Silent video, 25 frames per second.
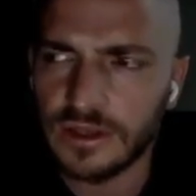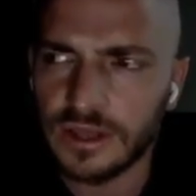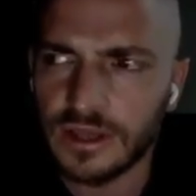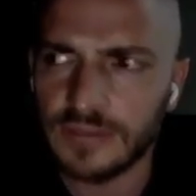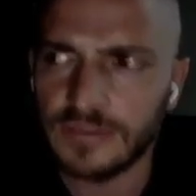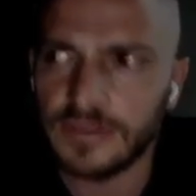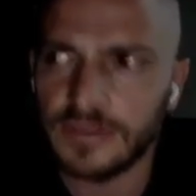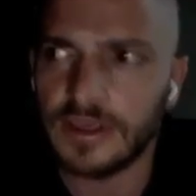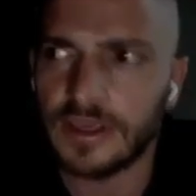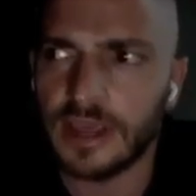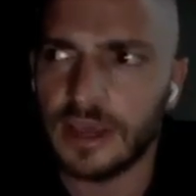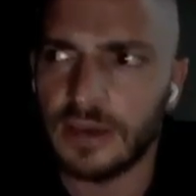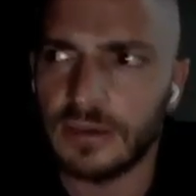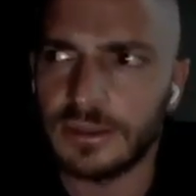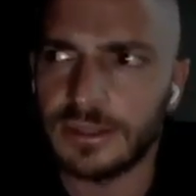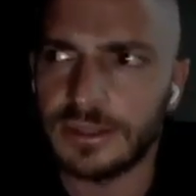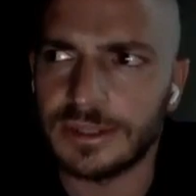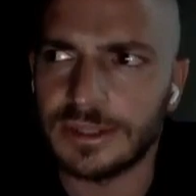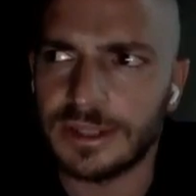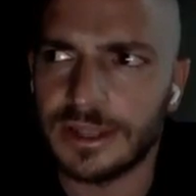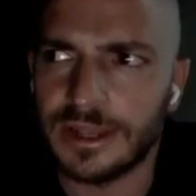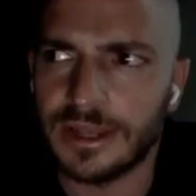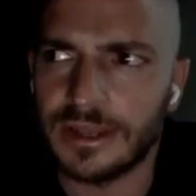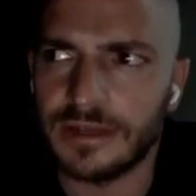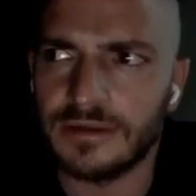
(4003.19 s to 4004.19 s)
I think I
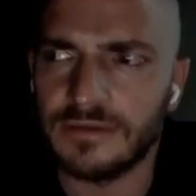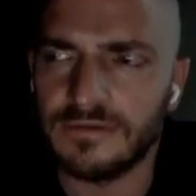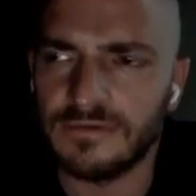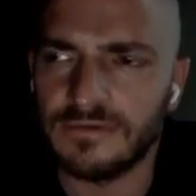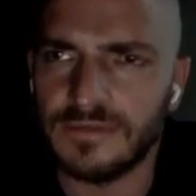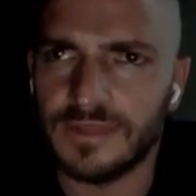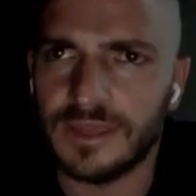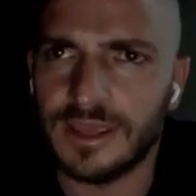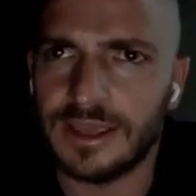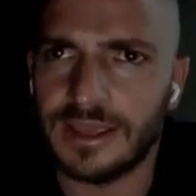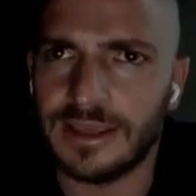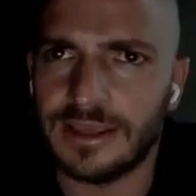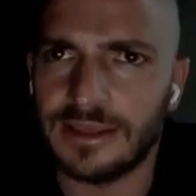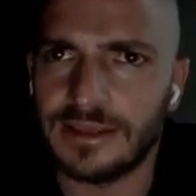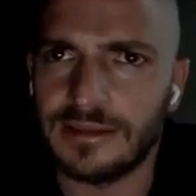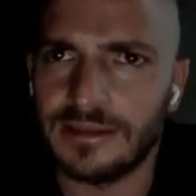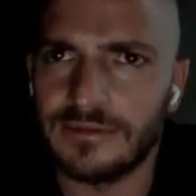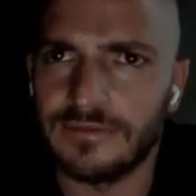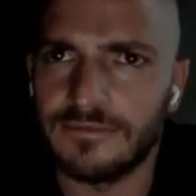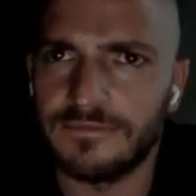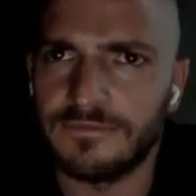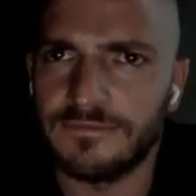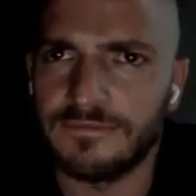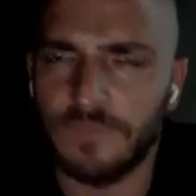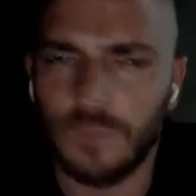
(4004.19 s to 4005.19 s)
was kind of like
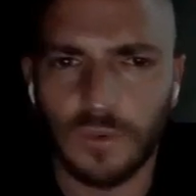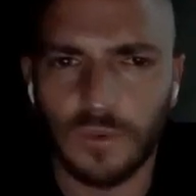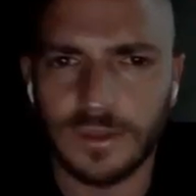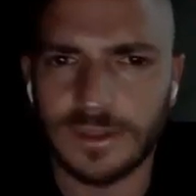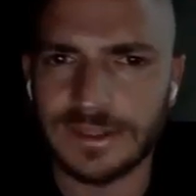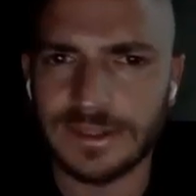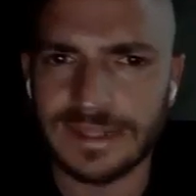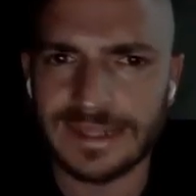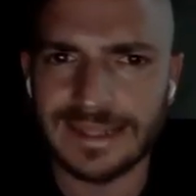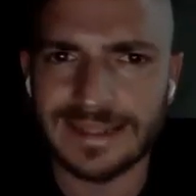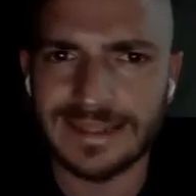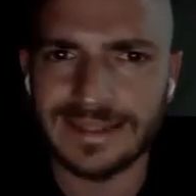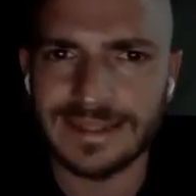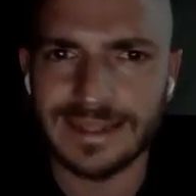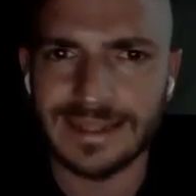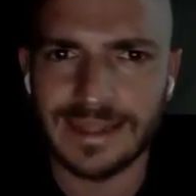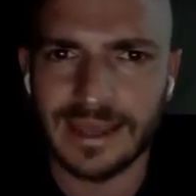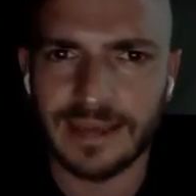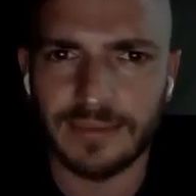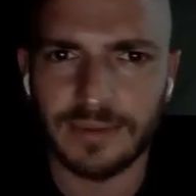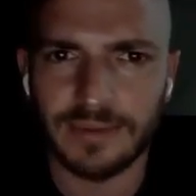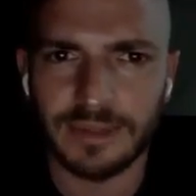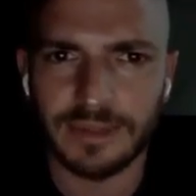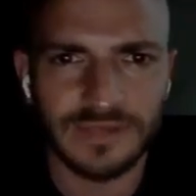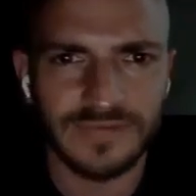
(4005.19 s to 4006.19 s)
forced into
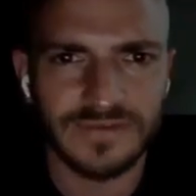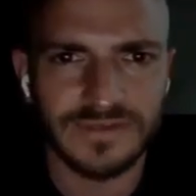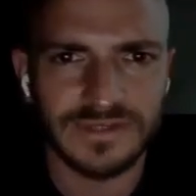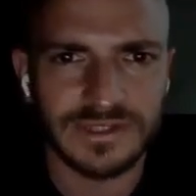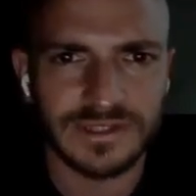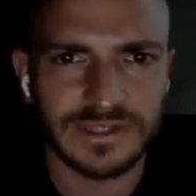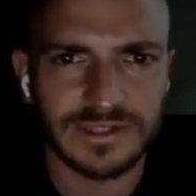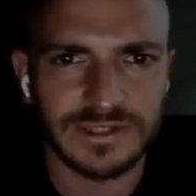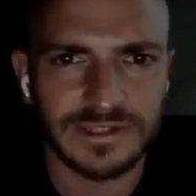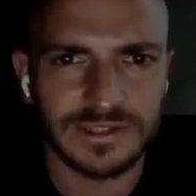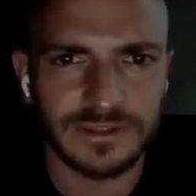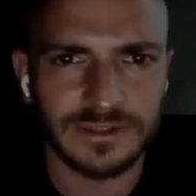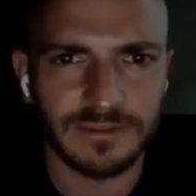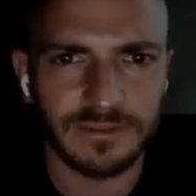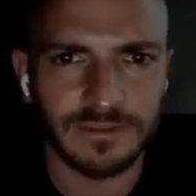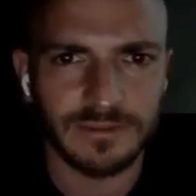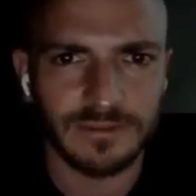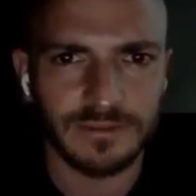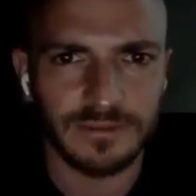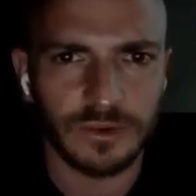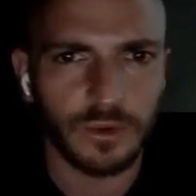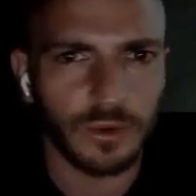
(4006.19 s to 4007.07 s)
that belief system